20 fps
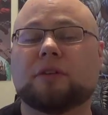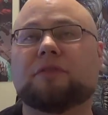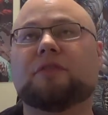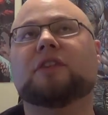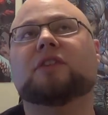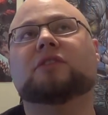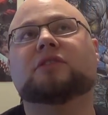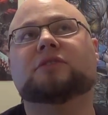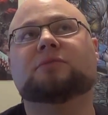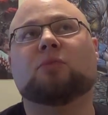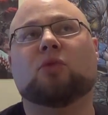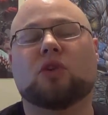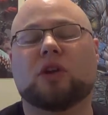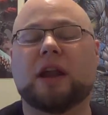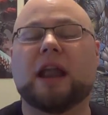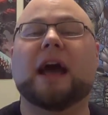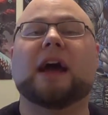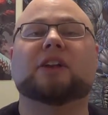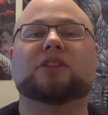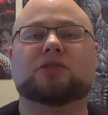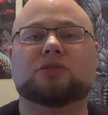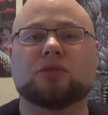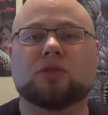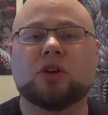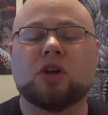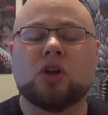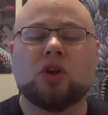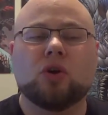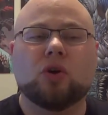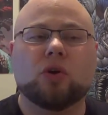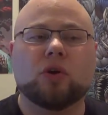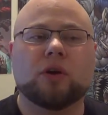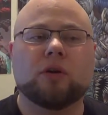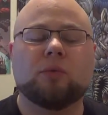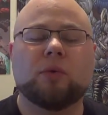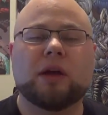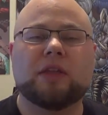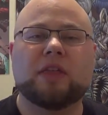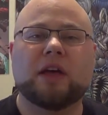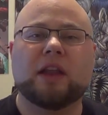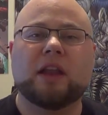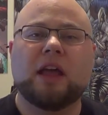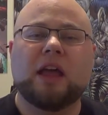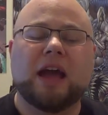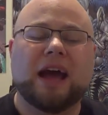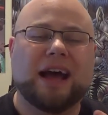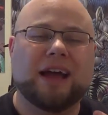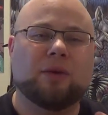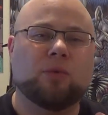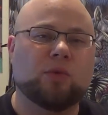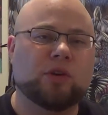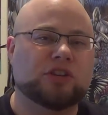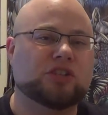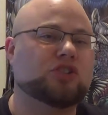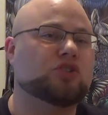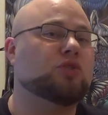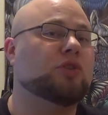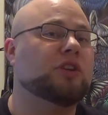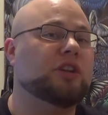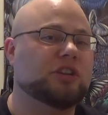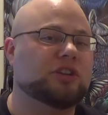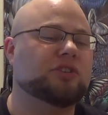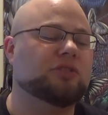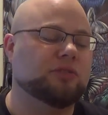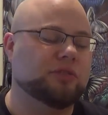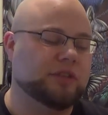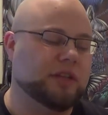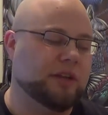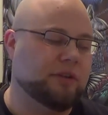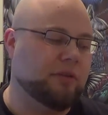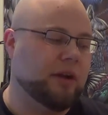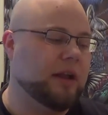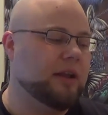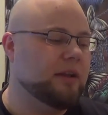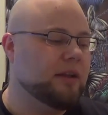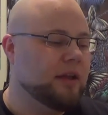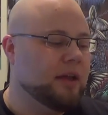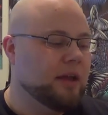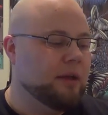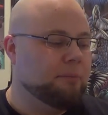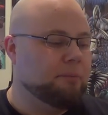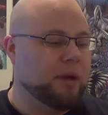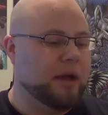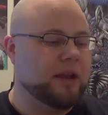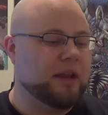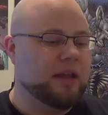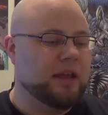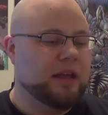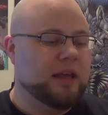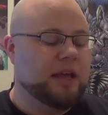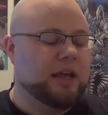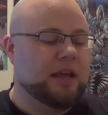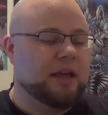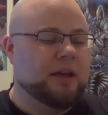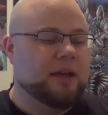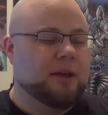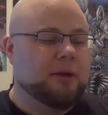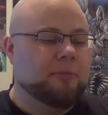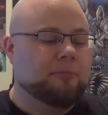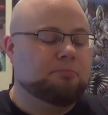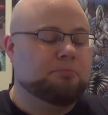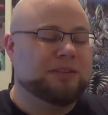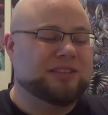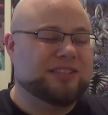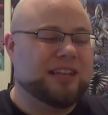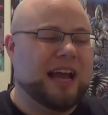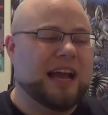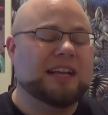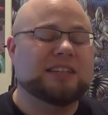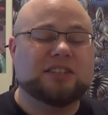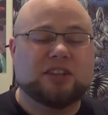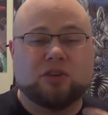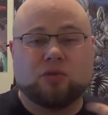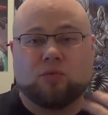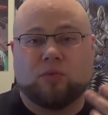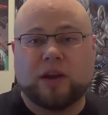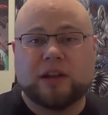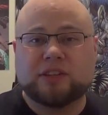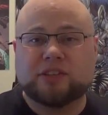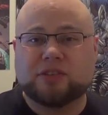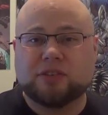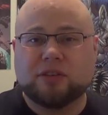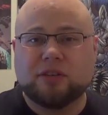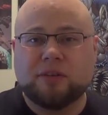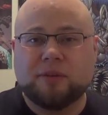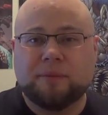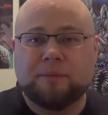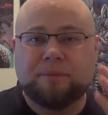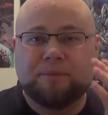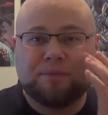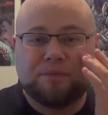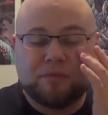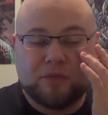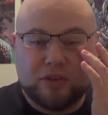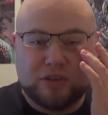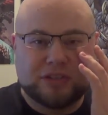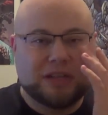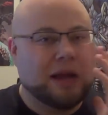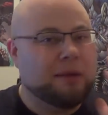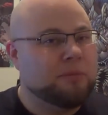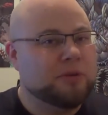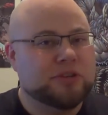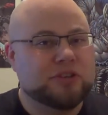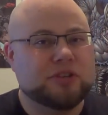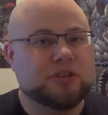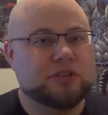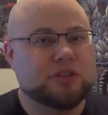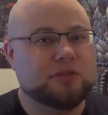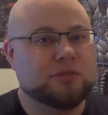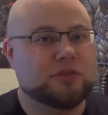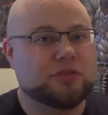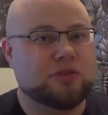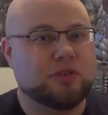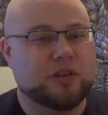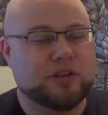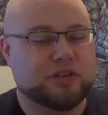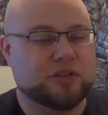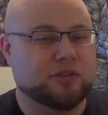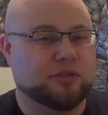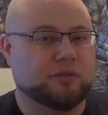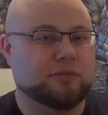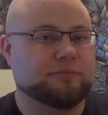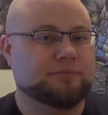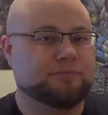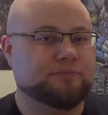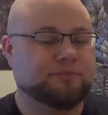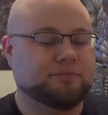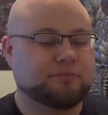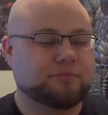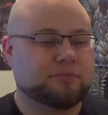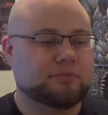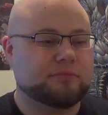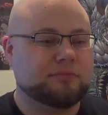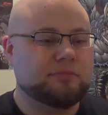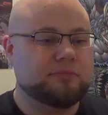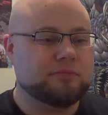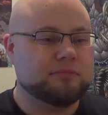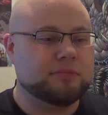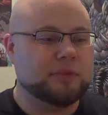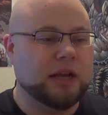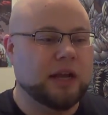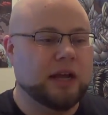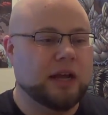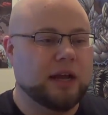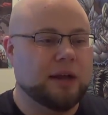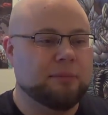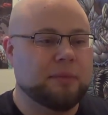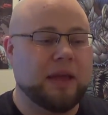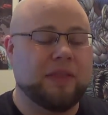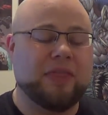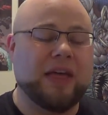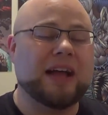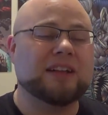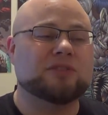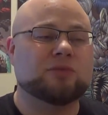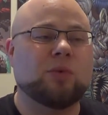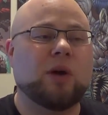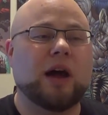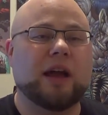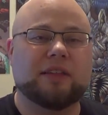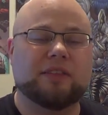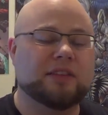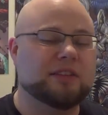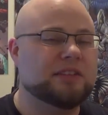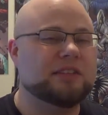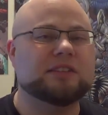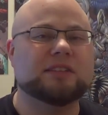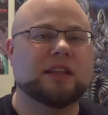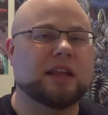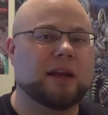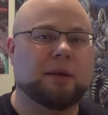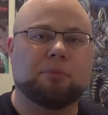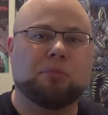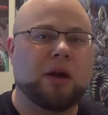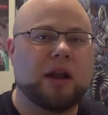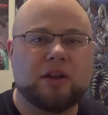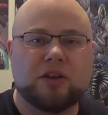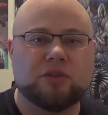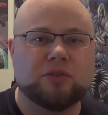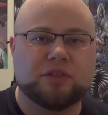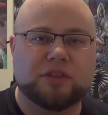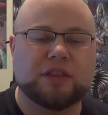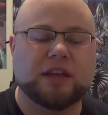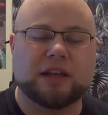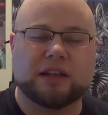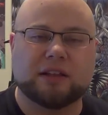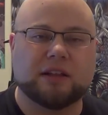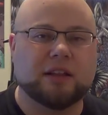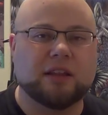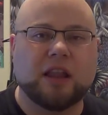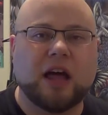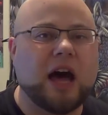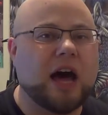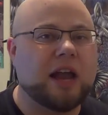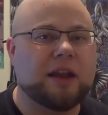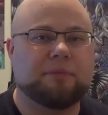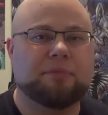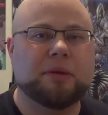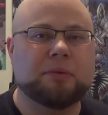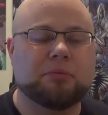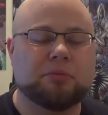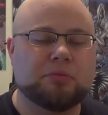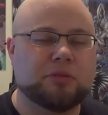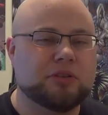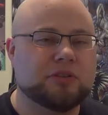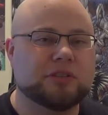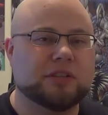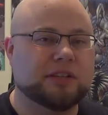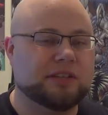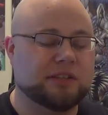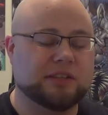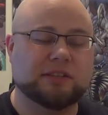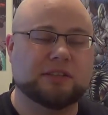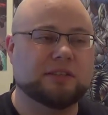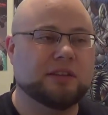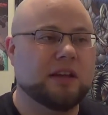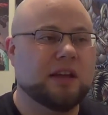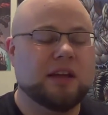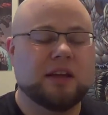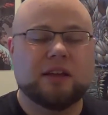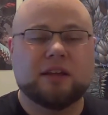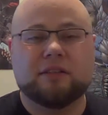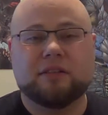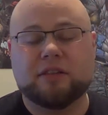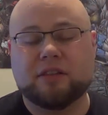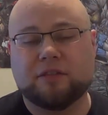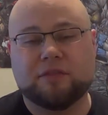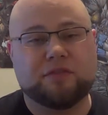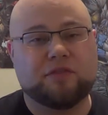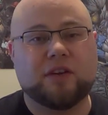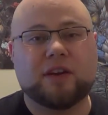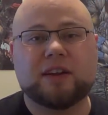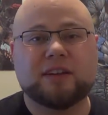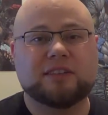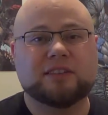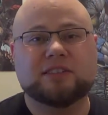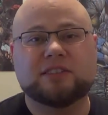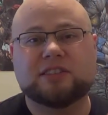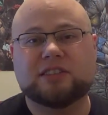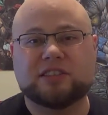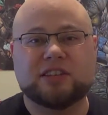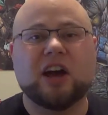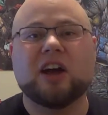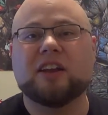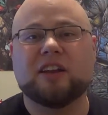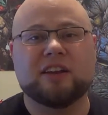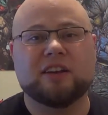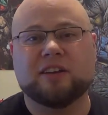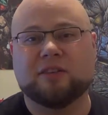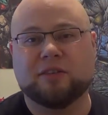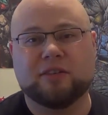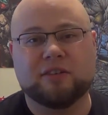feels more natural, or in a way that I wish traditional did, right? But besides an eraser, there's not much you can do with traditional. And that's why this isn't like a brand new thing. A lot of people have been using this since the friggin' sun.